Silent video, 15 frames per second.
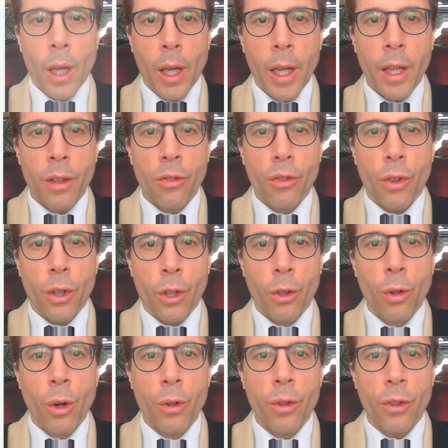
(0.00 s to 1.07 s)
Here's the
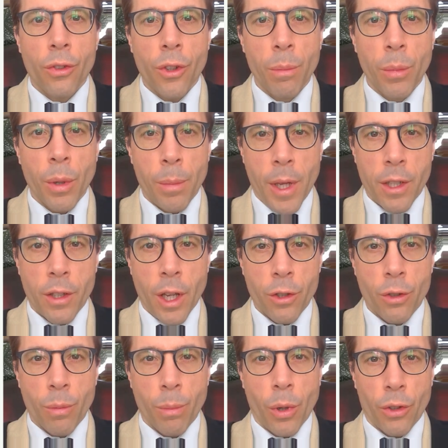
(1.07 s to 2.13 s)
crudest
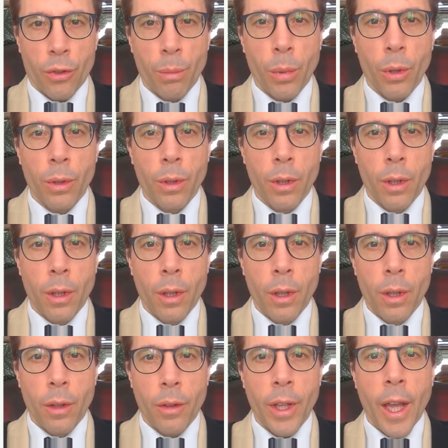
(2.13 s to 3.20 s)
implementation possible,
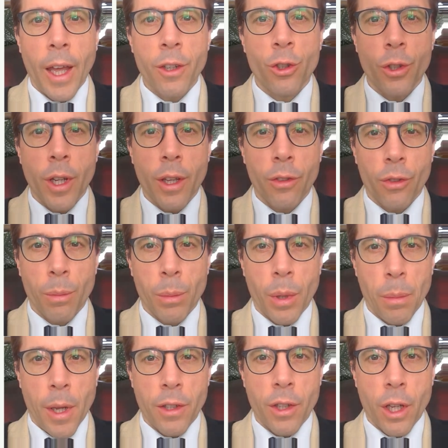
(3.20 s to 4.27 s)
the engineer's
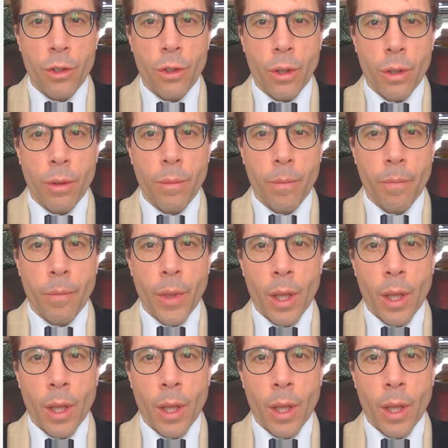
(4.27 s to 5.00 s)
implementation.